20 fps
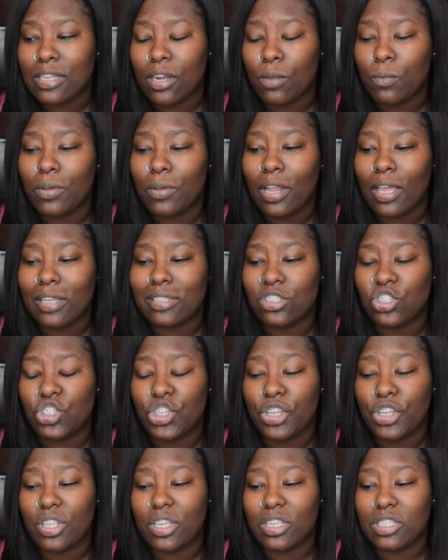And I would like to
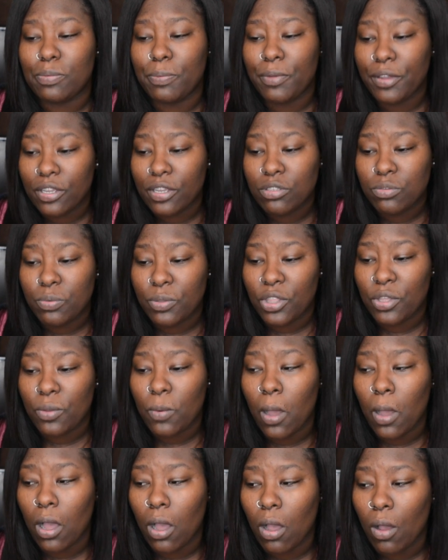share the experience with
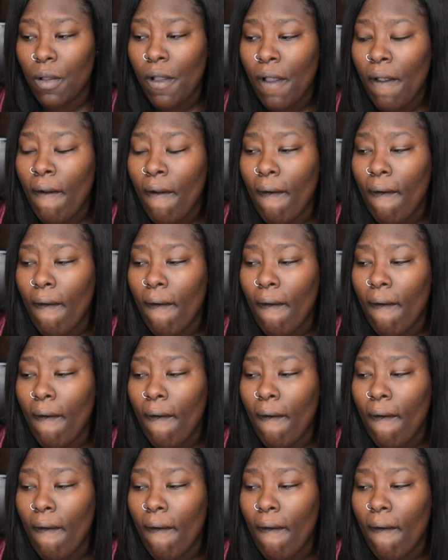you all.